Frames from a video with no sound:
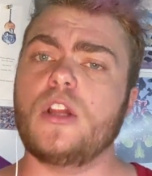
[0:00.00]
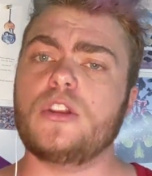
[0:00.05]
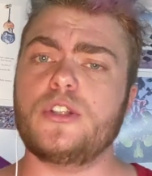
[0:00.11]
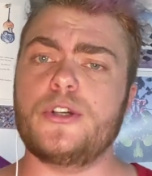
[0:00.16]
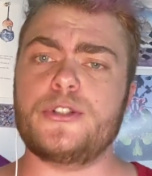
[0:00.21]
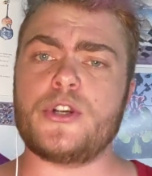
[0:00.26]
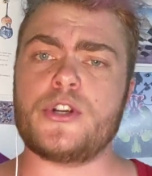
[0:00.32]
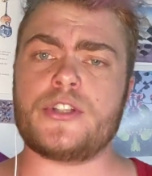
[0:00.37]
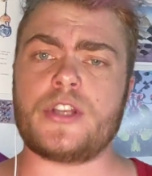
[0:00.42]

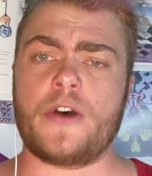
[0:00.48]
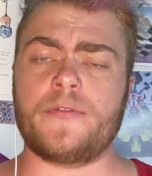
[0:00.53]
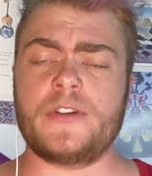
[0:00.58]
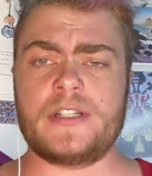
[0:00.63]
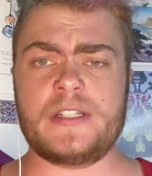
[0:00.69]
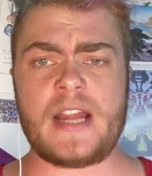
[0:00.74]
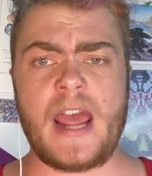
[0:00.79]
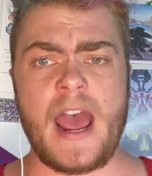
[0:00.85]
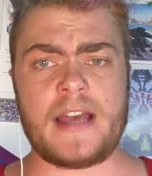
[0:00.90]
Lose yourself
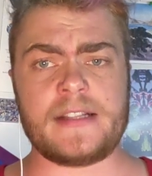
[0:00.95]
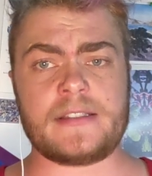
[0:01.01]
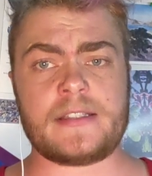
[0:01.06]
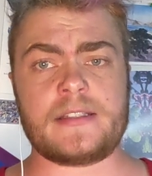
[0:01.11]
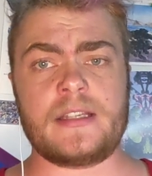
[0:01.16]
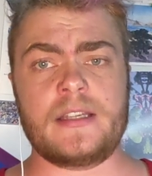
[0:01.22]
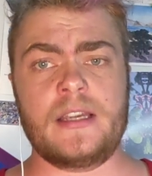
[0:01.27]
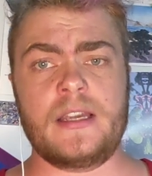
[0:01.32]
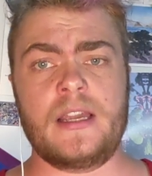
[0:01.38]
in
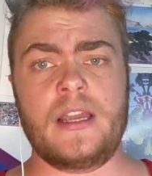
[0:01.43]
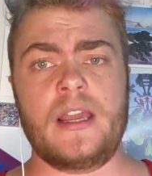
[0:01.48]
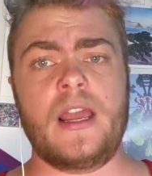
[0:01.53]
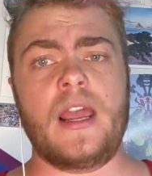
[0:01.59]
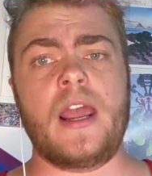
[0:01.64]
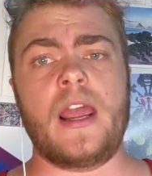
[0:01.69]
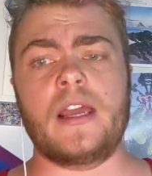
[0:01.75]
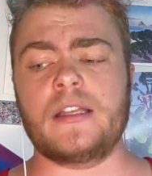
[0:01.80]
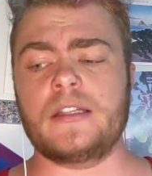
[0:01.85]

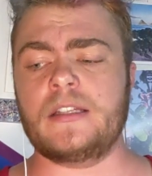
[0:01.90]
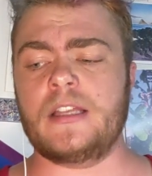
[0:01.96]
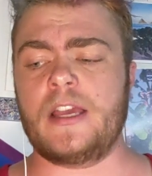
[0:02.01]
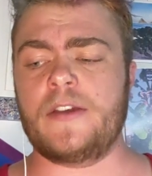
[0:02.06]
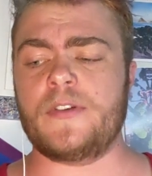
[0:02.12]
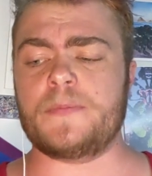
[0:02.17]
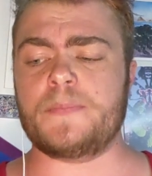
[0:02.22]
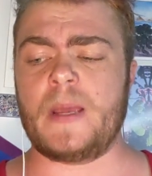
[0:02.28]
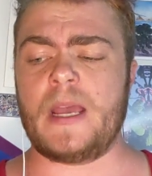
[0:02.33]
dancing,
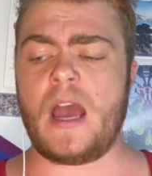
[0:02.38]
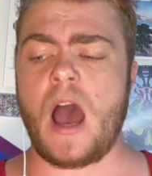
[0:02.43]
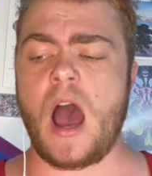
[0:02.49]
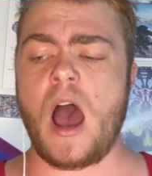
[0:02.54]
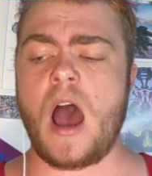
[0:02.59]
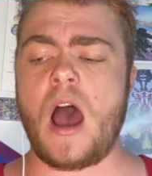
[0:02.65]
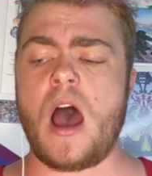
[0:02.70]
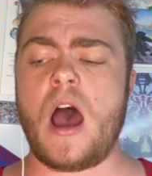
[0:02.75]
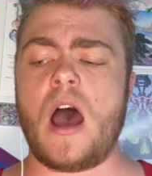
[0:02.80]
leave it
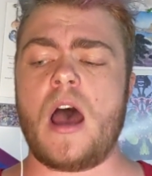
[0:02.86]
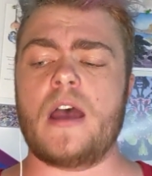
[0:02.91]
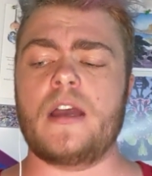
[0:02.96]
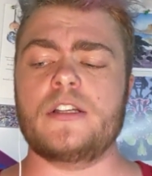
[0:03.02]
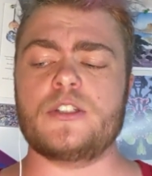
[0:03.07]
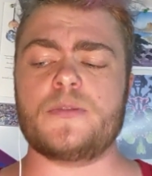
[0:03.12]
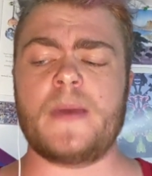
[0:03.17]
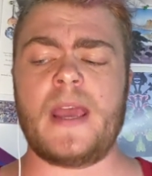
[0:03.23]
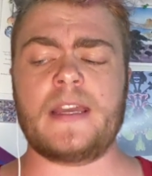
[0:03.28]

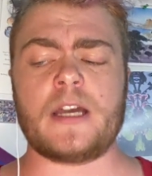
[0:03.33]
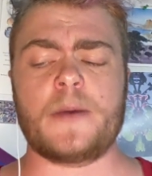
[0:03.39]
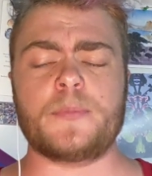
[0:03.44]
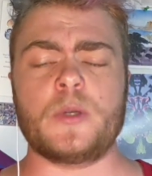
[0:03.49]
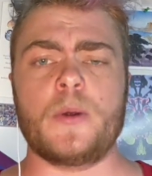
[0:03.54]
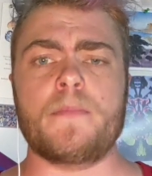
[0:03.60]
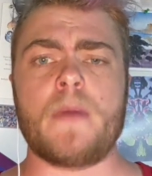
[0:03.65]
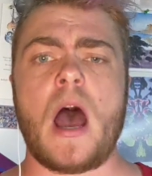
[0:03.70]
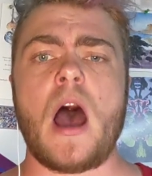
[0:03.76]
behind. Make up
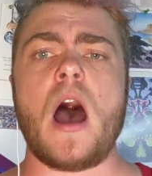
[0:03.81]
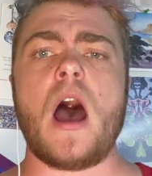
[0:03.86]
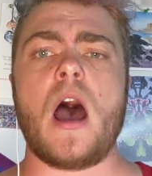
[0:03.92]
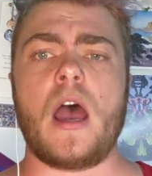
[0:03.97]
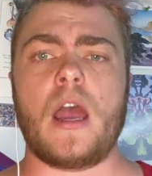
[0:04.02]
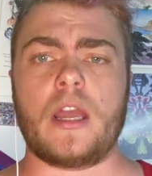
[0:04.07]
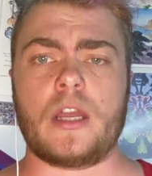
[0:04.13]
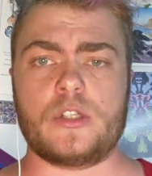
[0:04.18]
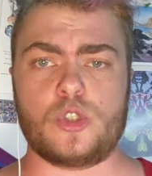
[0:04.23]
your
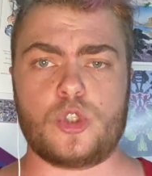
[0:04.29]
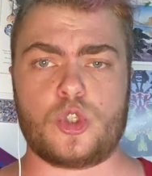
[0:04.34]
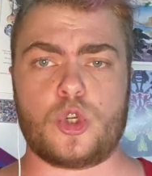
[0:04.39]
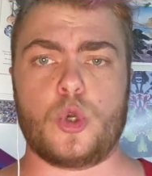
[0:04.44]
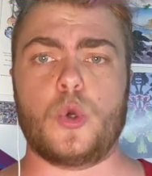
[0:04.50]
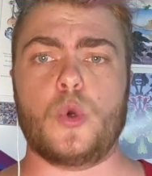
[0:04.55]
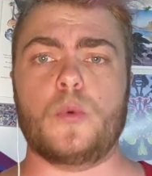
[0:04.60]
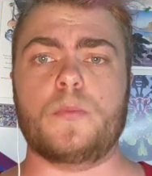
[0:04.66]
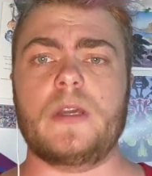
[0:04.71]
mind
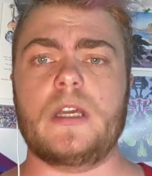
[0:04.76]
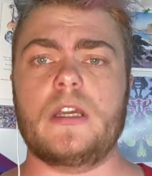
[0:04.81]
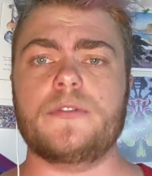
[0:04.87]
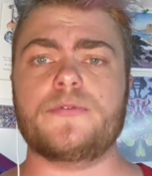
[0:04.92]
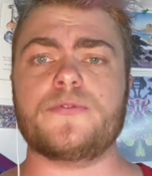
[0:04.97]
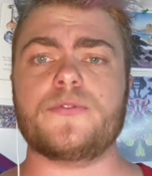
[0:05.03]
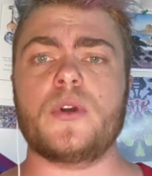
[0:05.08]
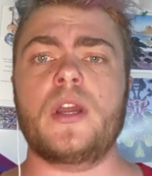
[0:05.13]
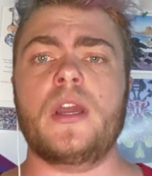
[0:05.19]
to be
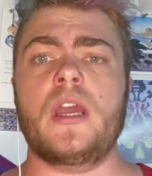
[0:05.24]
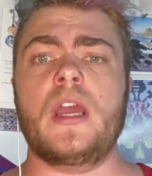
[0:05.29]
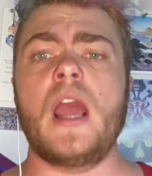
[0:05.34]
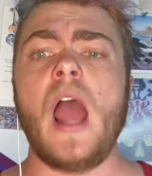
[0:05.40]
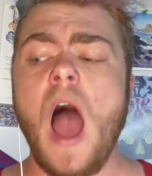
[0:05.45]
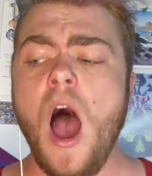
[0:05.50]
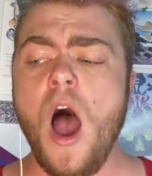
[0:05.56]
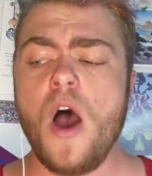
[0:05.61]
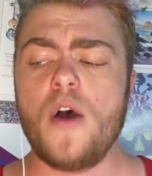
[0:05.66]

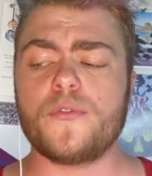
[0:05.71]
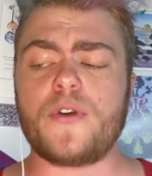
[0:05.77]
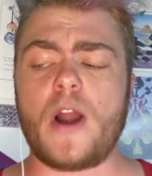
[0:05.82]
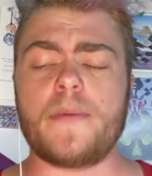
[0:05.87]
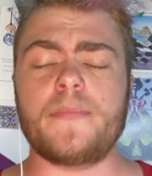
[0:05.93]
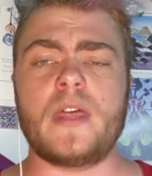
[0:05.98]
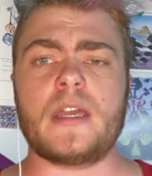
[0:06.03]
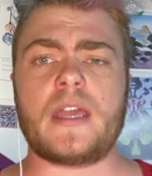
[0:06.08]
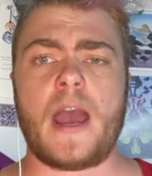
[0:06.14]
free
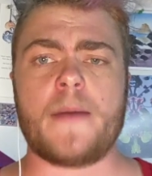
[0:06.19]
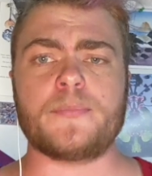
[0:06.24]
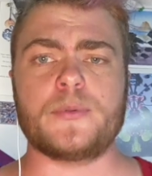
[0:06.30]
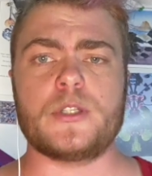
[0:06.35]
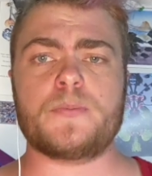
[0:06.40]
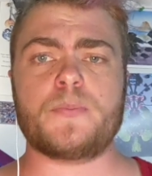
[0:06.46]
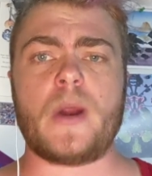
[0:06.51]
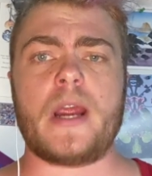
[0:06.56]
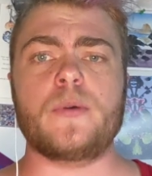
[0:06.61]
from the
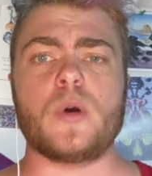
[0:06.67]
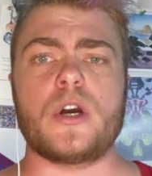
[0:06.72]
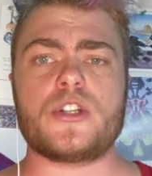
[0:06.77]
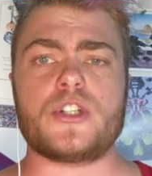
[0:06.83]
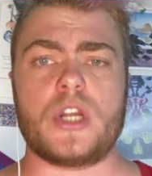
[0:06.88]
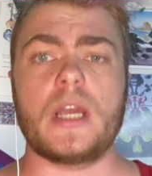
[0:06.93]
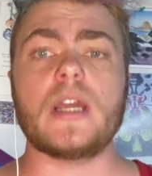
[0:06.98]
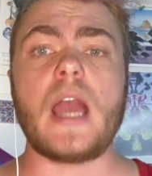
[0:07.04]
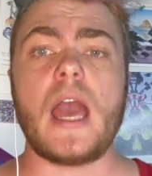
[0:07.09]
capitalist
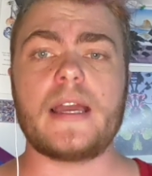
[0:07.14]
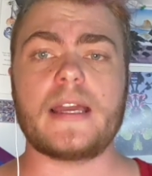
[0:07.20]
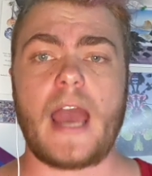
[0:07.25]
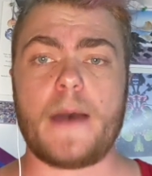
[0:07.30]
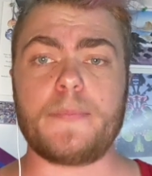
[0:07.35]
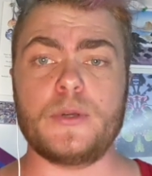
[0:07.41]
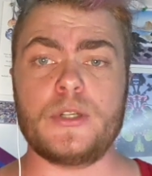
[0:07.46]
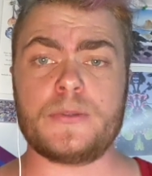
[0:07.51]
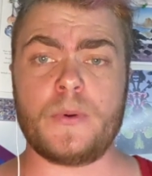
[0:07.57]
brainwashing.
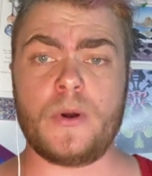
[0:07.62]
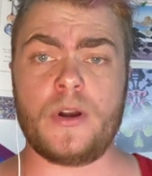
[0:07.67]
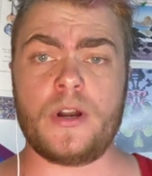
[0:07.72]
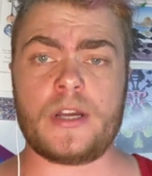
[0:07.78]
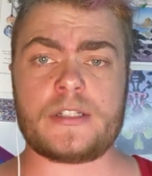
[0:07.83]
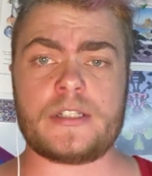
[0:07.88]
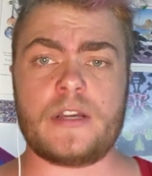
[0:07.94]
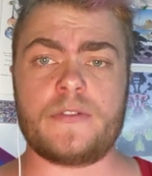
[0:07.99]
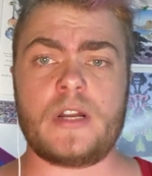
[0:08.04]
Capitalist
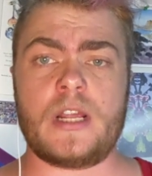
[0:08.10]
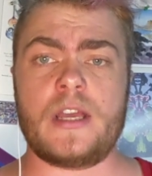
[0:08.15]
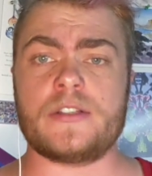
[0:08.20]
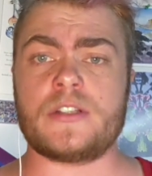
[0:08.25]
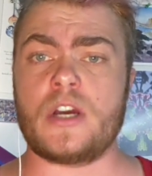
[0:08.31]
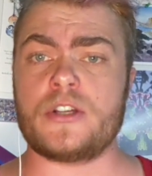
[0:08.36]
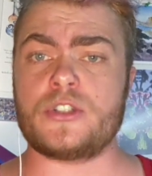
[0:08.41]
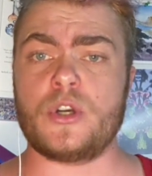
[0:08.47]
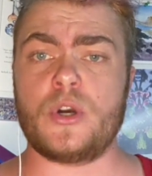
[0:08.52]
productivity
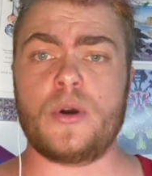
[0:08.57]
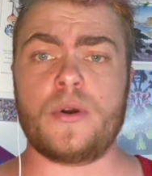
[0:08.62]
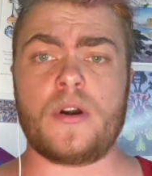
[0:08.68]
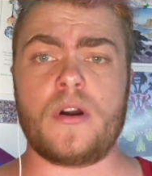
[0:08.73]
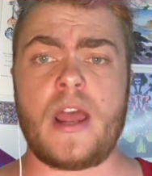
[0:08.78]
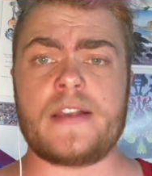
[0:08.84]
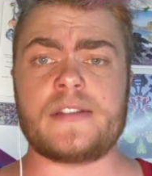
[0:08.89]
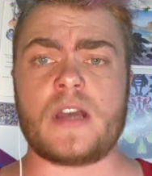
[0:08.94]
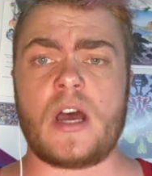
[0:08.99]
is not your
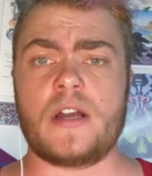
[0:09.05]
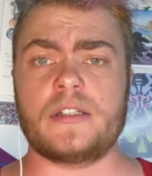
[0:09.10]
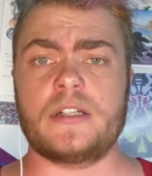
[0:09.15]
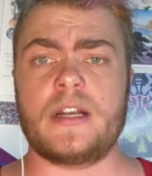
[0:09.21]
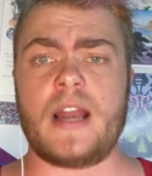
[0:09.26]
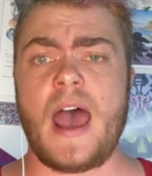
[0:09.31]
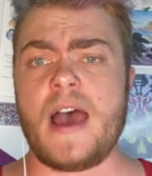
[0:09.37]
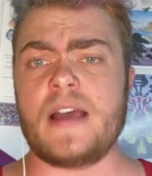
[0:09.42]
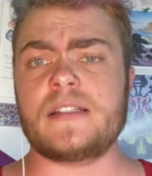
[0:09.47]

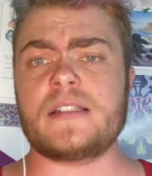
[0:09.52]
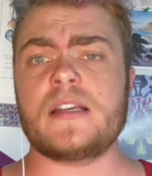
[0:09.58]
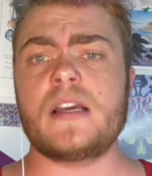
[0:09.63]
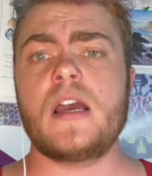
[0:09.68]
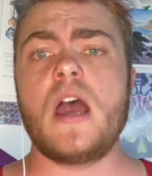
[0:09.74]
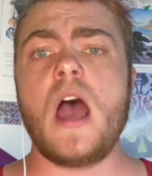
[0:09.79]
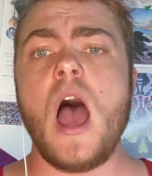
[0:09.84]
raison d'etre.